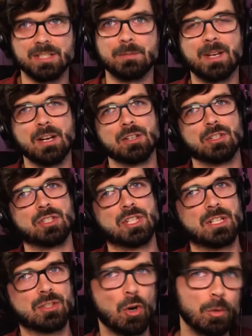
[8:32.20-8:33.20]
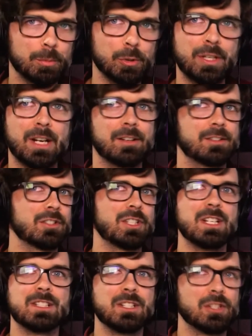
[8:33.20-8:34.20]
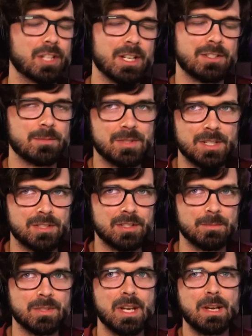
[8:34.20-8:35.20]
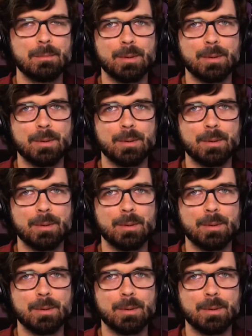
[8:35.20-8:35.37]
custom character sheets, homebrew character sheets, and your custom systems.